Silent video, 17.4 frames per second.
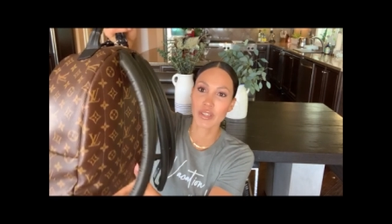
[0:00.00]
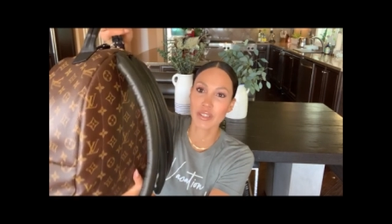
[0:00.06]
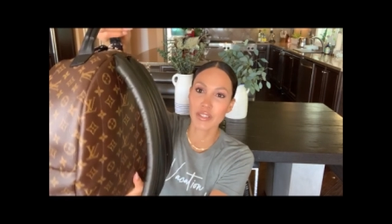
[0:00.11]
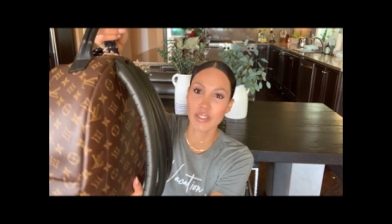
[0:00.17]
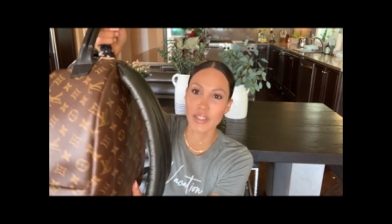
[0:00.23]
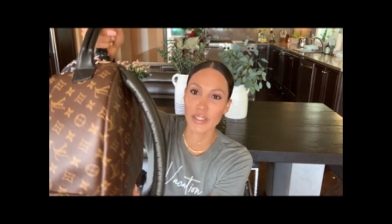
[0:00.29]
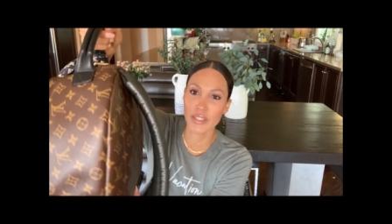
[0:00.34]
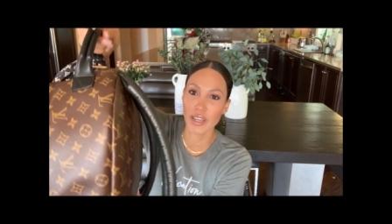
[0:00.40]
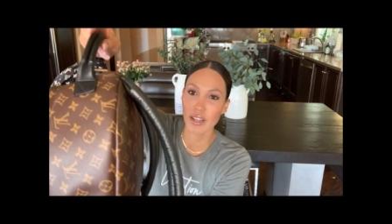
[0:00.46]

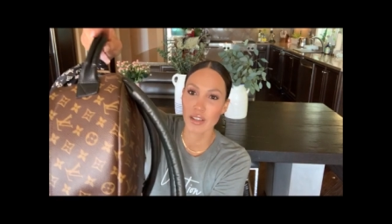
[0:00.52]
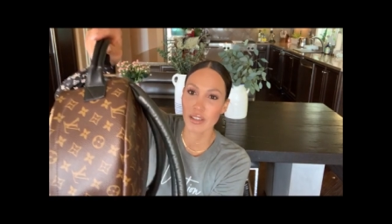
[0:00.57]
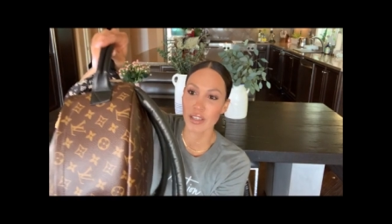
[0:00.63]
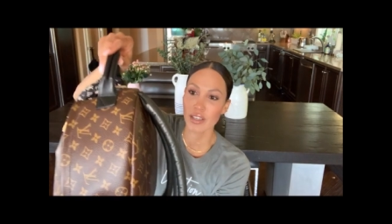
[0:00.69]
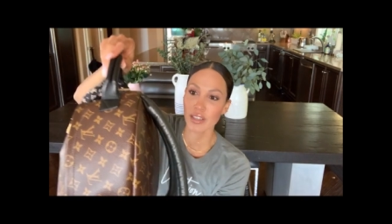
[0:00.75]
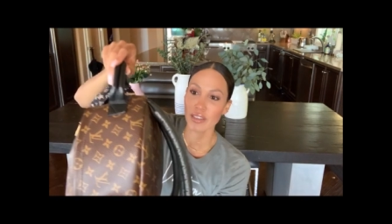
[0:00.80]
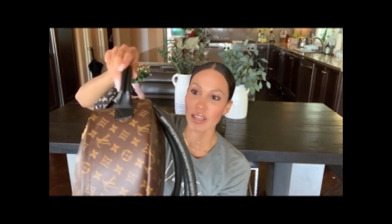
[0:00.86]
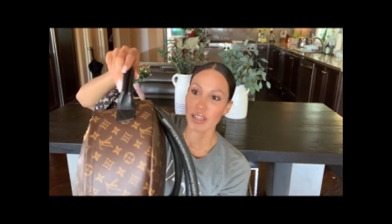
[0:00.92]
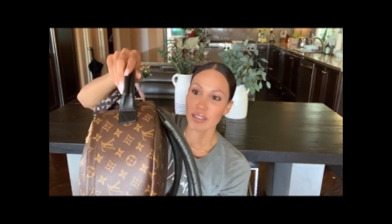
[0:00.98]

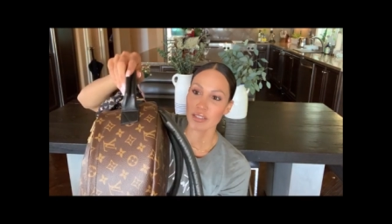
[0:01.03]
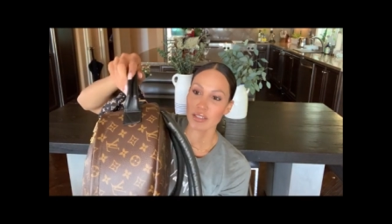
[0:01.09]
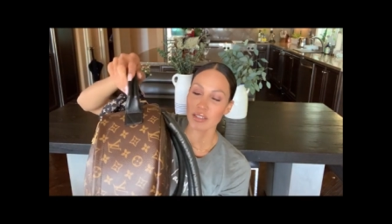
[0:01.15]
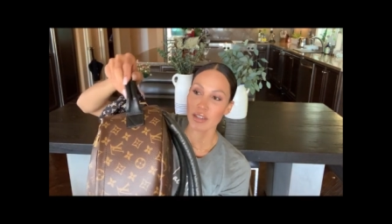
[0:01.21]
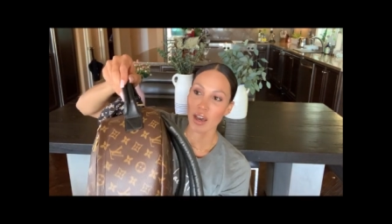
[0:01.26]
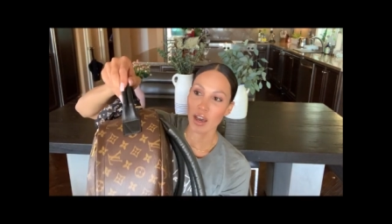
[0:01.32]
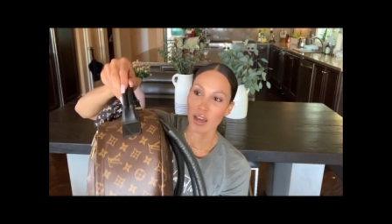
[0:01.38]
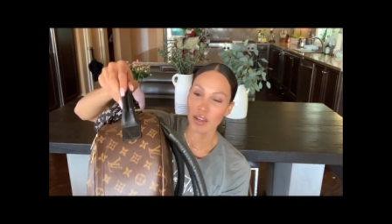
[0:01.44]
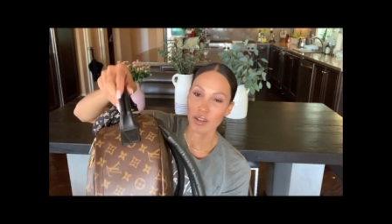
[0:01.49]
detailing that's
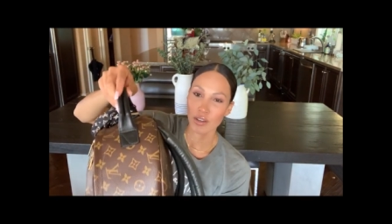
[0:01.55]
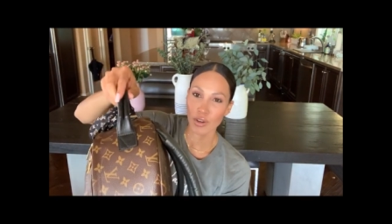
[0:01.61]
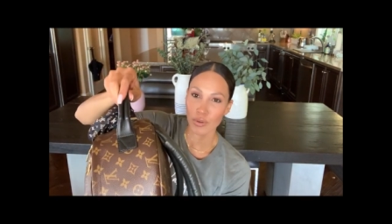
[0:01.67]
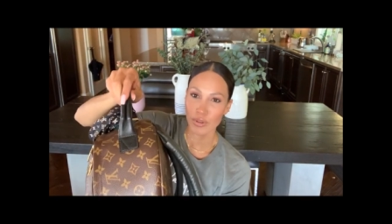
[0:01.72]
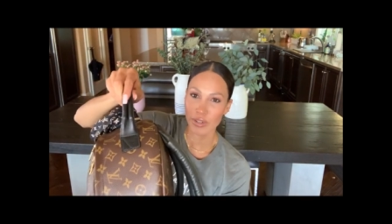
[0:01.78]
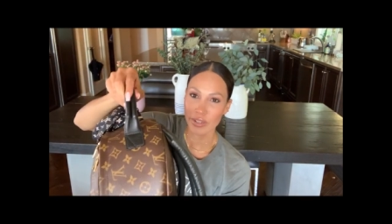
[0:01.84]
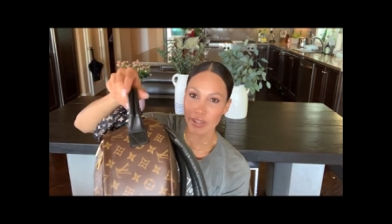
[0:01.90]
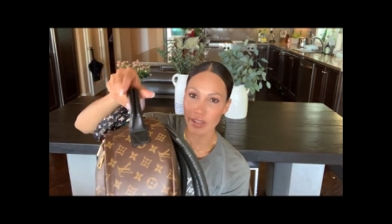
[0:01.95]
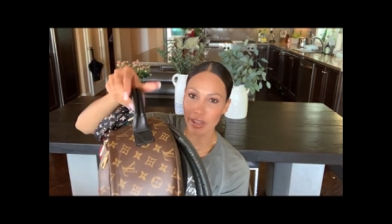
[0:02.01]
not
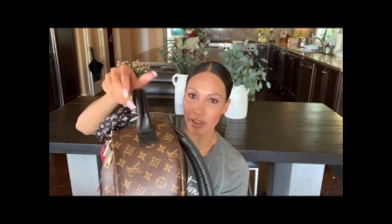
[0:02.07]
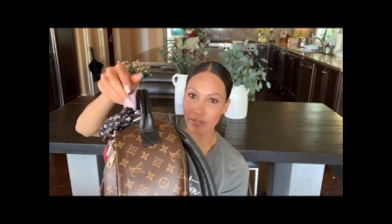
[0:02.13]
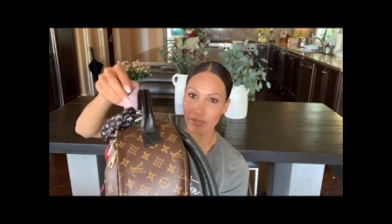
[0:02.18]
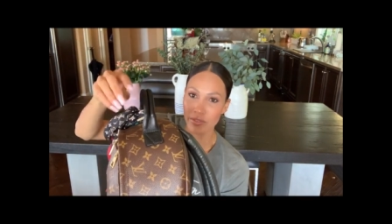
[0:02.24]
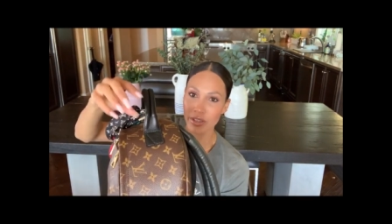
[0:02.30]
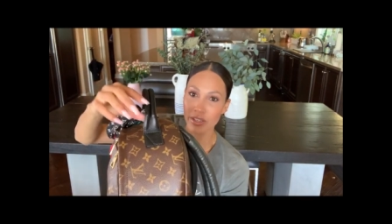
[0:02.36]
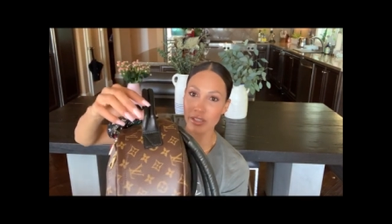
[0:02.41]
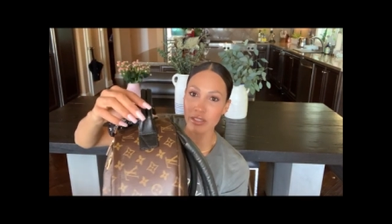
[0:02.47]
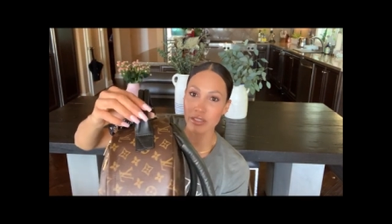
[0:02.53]
coated
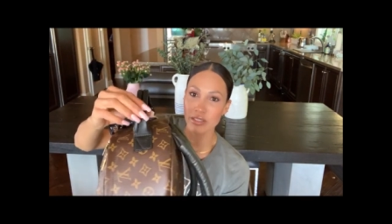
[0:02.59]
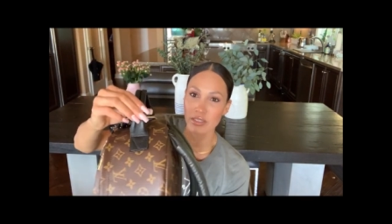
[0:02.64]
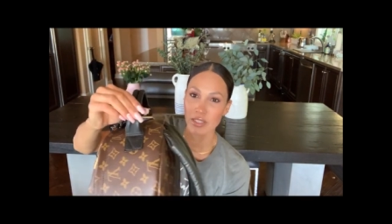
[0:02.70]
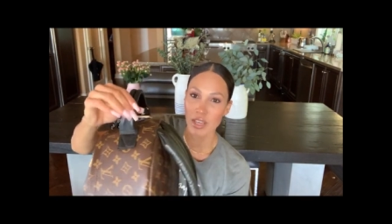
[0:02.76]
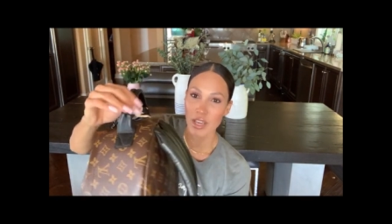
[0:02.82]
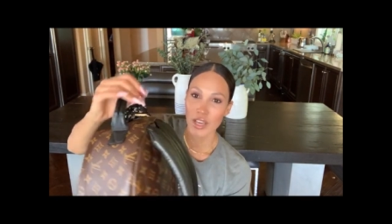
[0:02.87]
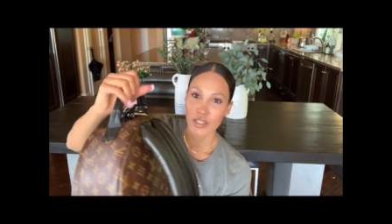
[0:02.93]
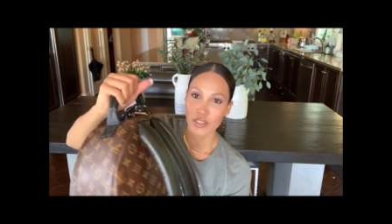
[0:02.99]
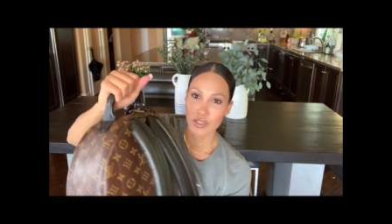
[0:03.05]
canvas.
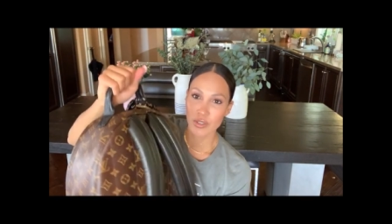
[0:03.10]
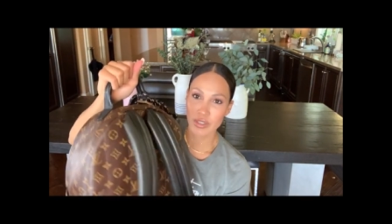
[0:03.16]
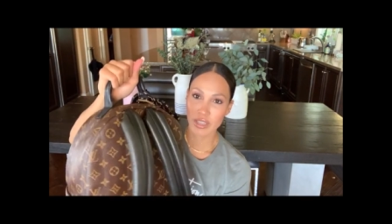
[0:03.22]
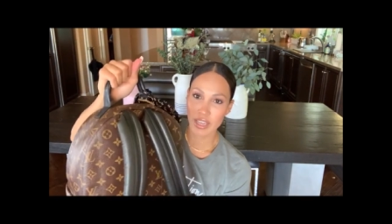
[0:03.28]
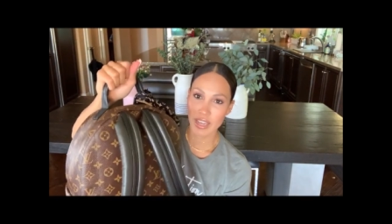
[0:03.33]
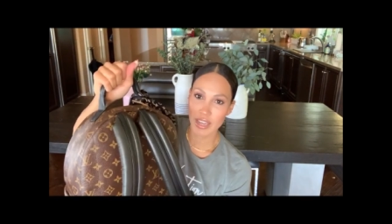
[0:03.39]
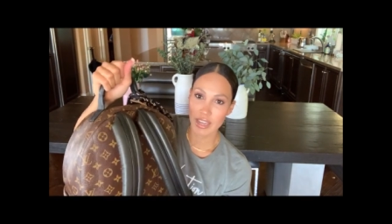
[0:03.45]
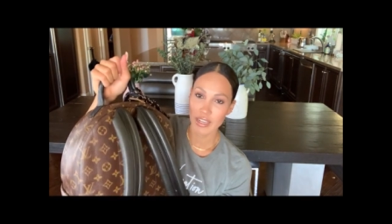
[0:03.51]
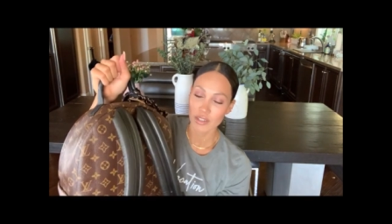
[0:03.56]
So the
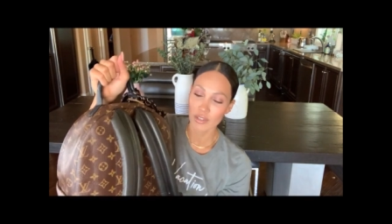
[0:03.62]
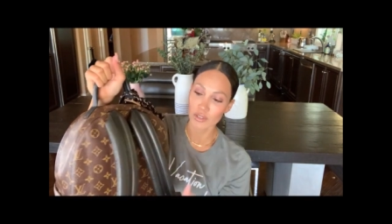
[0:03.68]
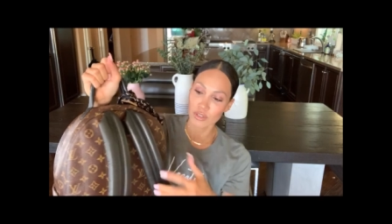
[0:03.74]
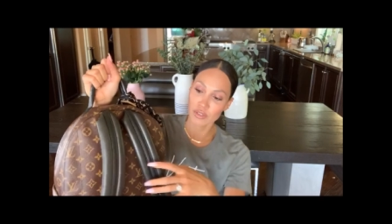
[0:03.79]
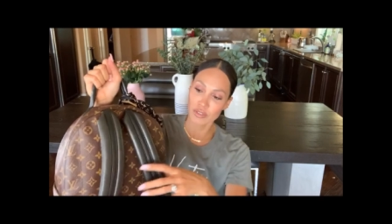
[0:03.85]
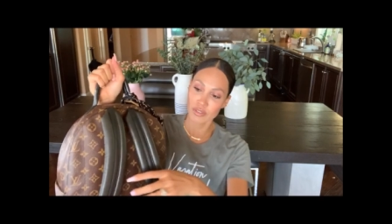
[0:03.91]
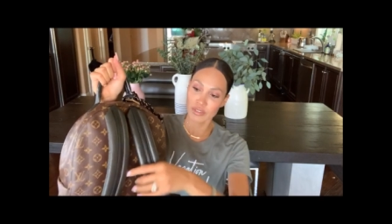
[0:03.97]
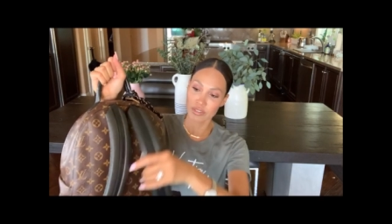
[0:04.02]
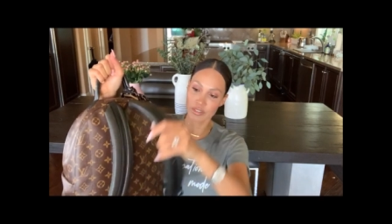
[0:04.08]

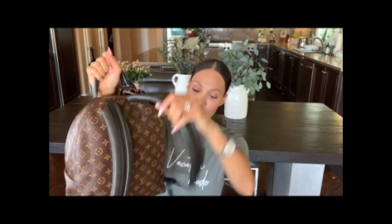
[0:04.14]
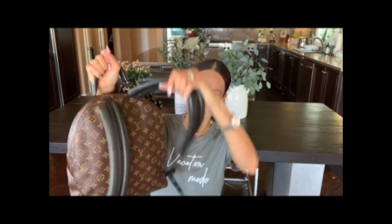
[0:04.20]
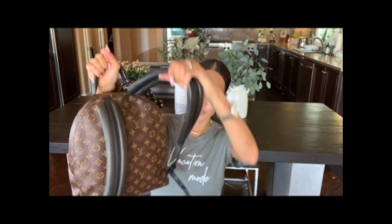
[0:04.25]
handles, the